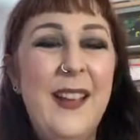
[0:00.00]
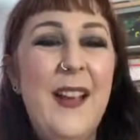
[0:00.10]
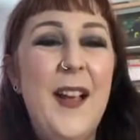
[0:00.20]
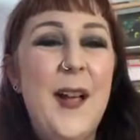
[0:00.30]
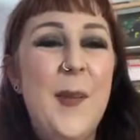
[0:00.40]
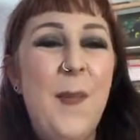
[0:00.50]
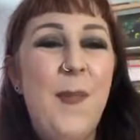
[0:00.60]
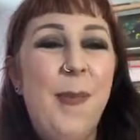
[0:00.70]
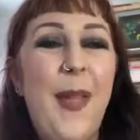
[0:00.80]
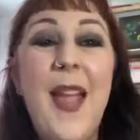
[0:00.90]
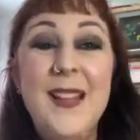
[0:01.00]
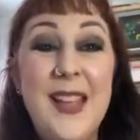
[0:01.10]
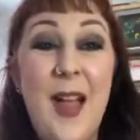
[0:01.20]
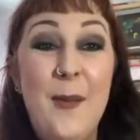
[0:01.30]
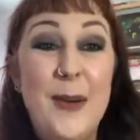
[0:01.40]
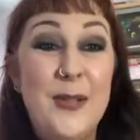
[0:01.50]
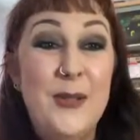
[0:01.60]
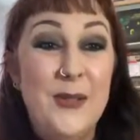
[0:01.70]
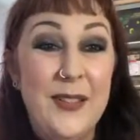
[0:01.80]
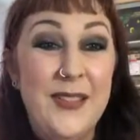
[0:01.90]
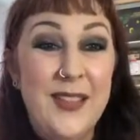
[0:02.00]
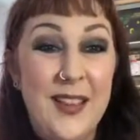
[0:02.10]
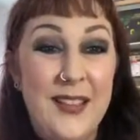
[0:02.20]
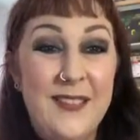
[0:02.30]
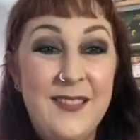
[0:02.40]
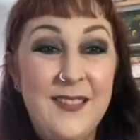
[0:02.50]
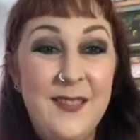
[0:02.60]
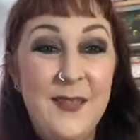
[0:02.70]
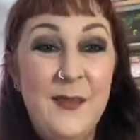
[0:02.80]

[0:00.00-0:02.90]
I had to count my students, and